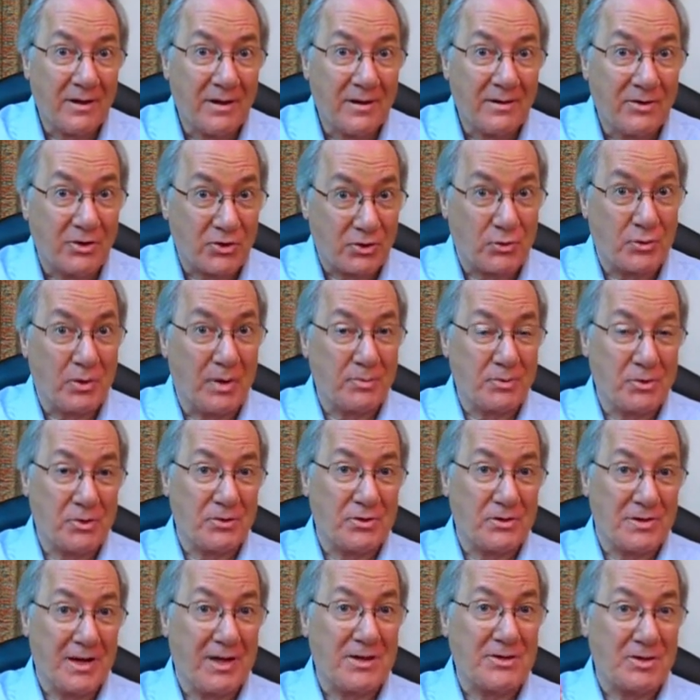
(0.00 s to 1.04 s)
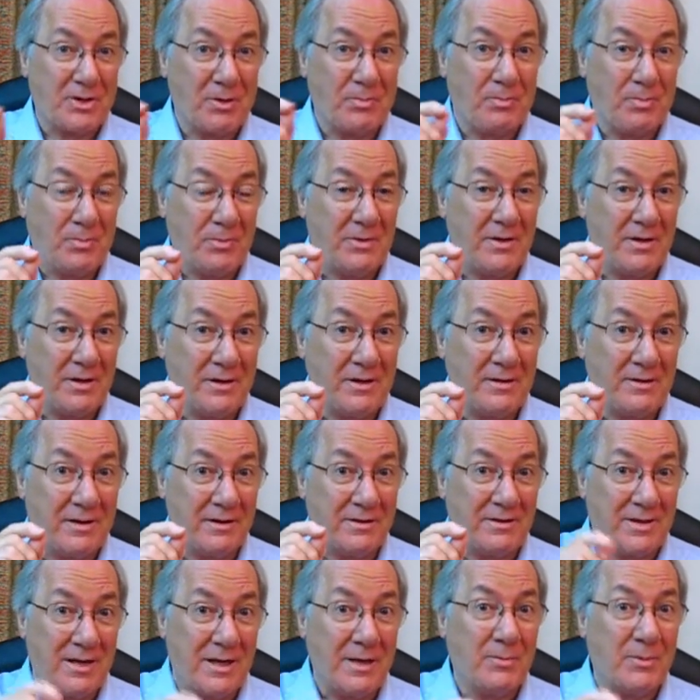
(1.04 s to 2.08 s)
The scripture says the, the, the
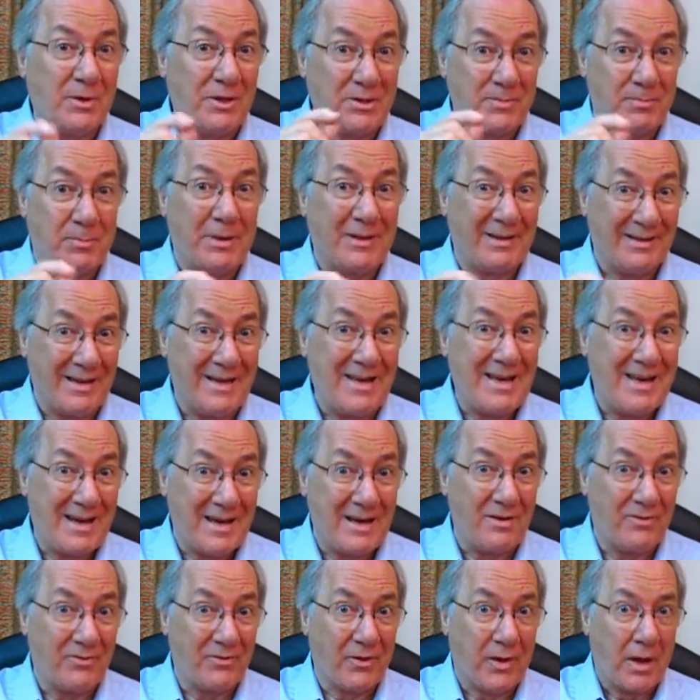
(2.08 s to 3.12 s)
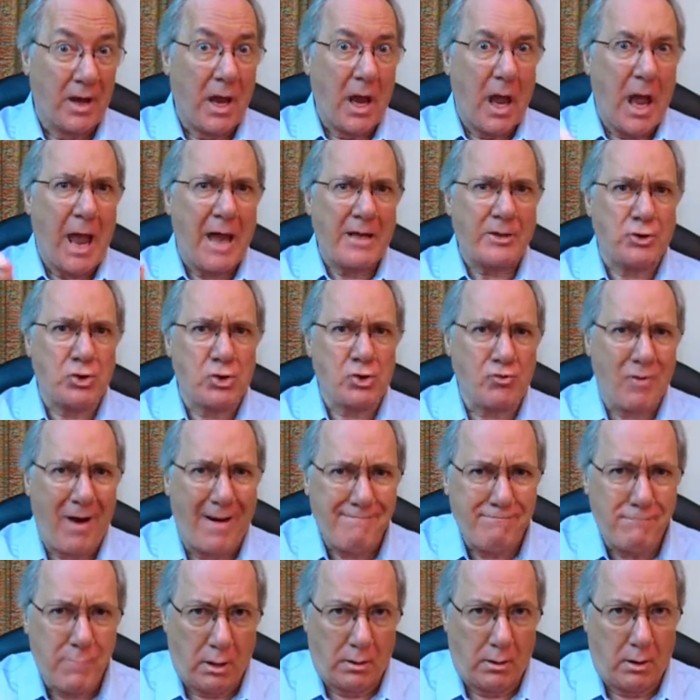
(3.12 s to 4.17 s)
demons believe and
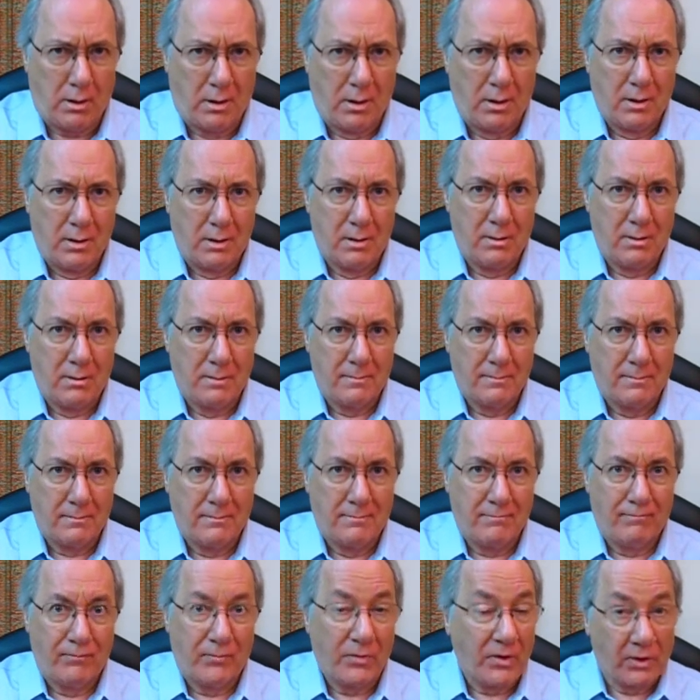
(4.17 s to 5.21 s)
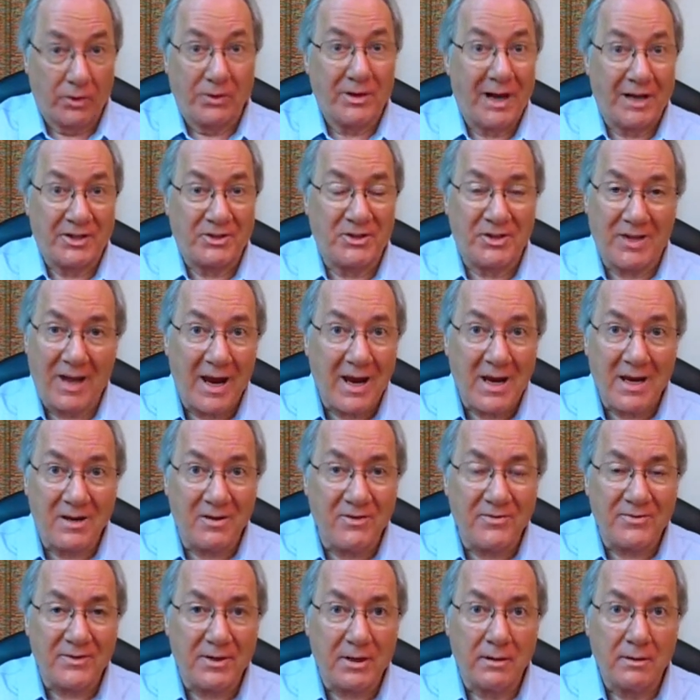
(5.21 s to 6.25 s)
tremble. They're not
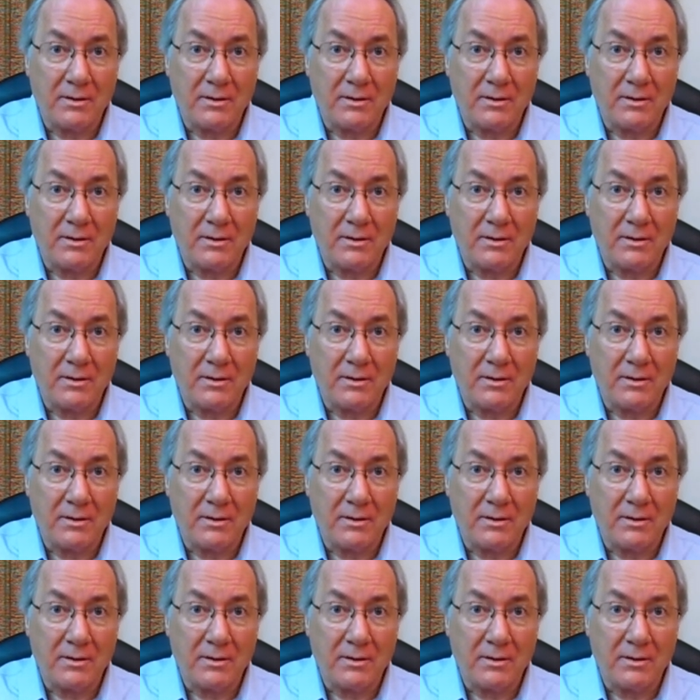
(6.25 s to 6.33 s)
saved.